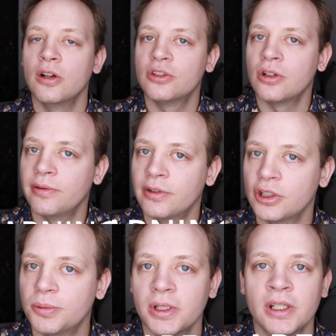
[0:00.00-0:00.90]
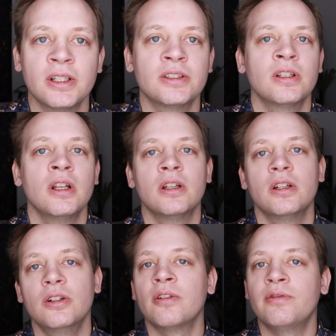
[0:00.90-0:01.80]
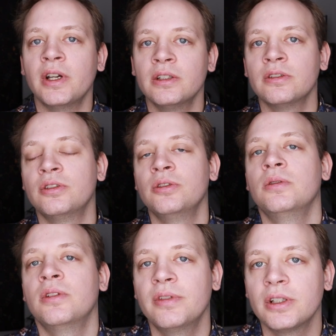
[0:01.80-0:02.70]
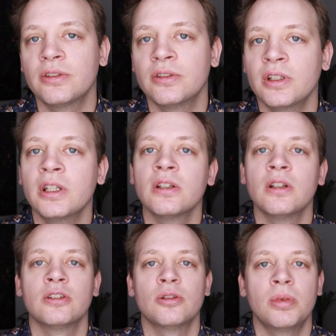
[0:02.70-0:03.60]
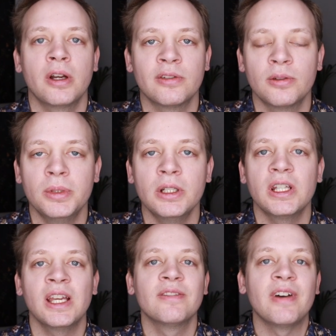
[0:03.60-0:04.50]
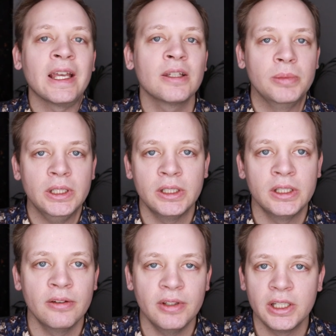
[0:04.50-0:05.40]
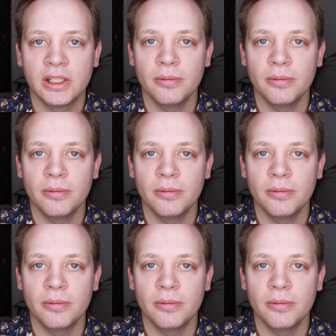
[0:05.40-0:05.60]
Earnings are up first because earnings are vital to investors and the long-term profitability and viability of any